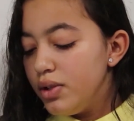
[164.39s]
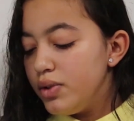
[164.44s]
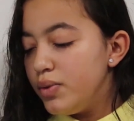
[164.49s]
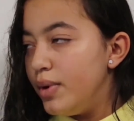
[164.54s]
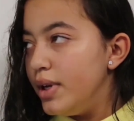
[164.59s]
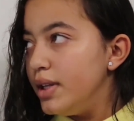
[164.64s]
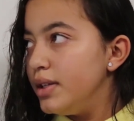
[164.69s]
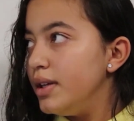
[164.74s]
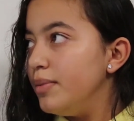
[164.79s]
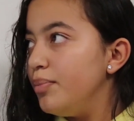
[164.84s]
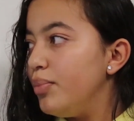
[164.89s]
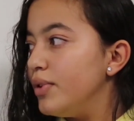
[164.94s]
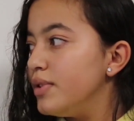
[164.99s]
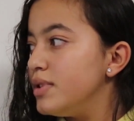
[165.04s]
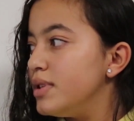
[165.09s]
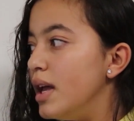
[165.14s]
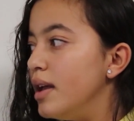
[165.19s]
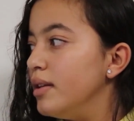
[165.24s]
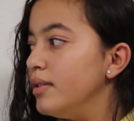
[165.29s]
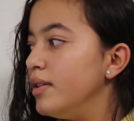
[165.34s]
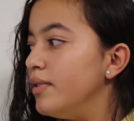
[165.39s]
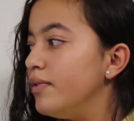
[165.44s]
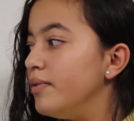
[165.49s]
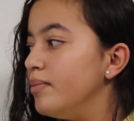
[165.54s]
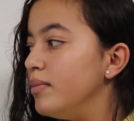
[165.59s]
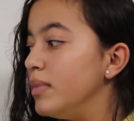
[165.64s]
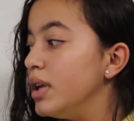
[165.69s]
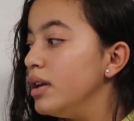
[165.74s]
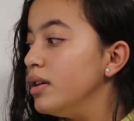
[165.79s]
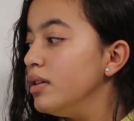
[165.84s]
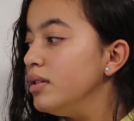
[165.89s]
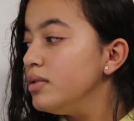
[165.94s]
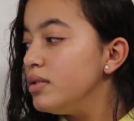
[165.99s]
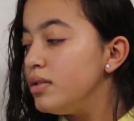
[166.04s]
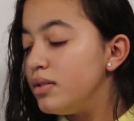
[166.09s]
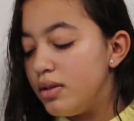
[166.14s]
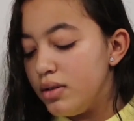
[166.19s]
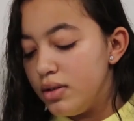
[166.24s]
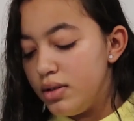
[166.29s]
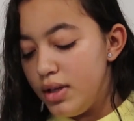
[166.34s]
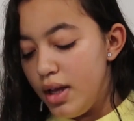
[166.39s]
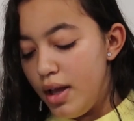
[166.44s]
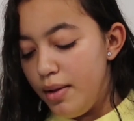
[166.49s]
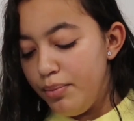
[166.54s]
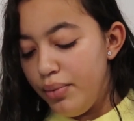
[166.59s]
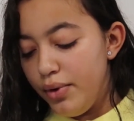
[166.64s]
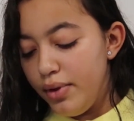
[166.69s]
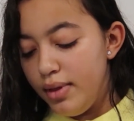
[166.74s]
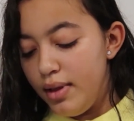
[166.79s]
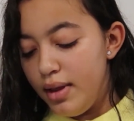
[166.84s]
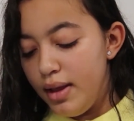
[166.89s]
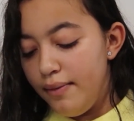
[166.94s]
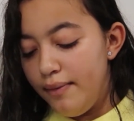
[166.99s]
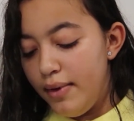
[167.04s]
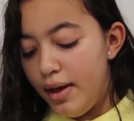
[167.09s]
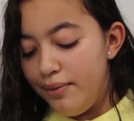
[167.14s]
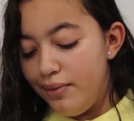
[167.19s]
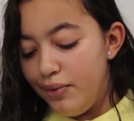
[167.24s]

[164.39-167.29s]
20% of meat, 10% of